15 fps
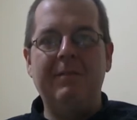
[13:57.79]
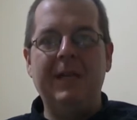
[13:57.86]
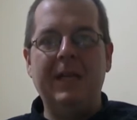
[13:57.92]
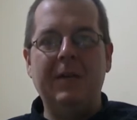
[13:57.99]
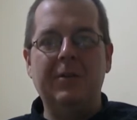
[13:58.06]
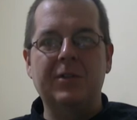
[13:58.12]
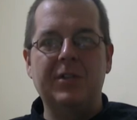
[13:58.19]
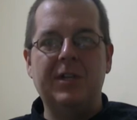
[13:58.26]

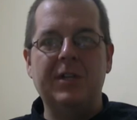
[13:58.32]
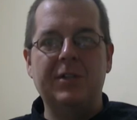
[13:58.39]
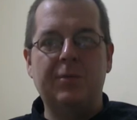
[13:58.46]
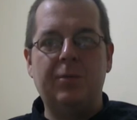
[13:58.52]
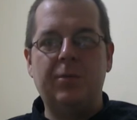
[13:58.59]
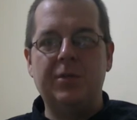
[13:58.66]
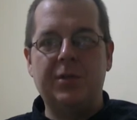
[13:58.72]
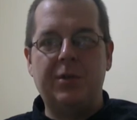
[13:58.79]
Eagle's Nest
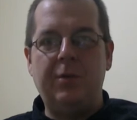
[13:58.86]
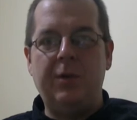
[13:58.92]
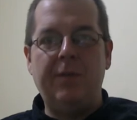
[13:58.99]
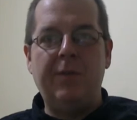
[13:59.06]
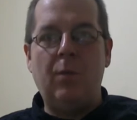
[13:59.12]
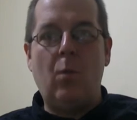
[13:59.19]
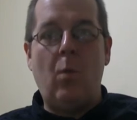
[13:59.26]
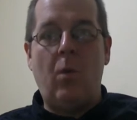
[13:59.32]
rules could
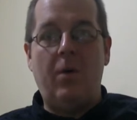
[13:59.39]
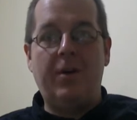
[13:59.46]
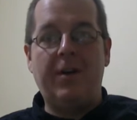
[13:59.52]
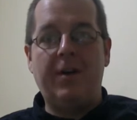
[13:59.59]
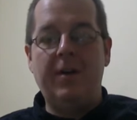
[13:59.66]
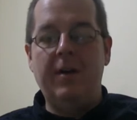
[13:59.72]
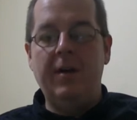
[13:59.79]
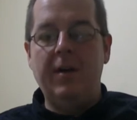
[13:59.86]
even work.